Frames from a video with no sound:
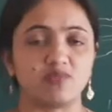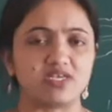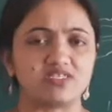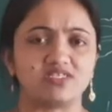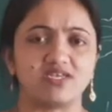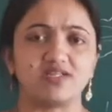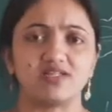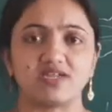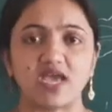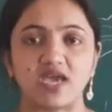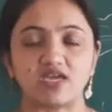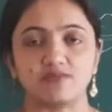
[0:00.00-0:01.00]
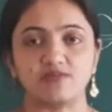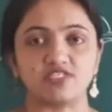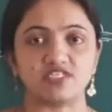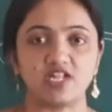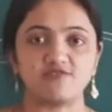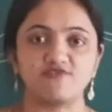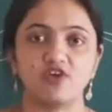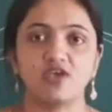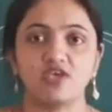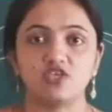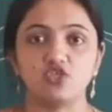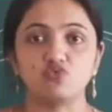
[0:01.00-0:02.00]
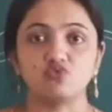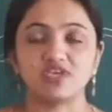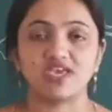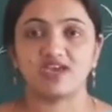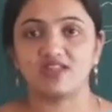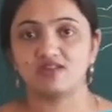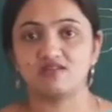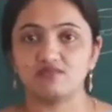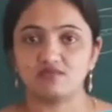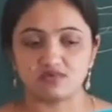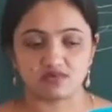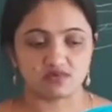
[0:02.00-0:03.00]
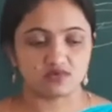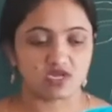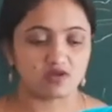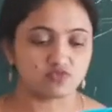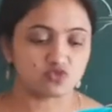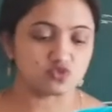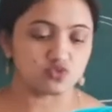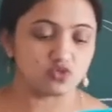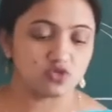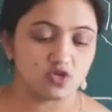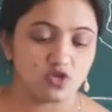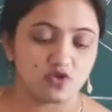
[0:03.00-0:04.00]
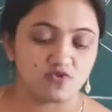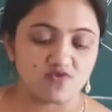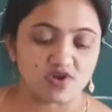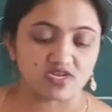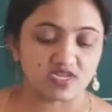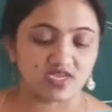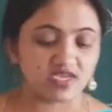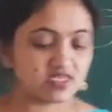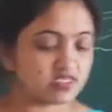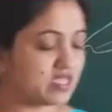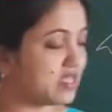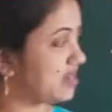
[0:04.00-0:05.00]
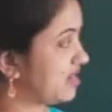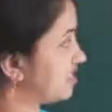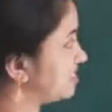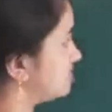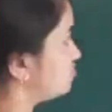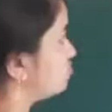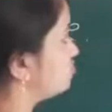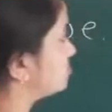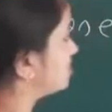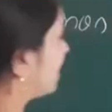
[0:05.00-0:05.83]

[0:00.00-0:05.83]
By seeing the diagram itself, you can come to know what is racemose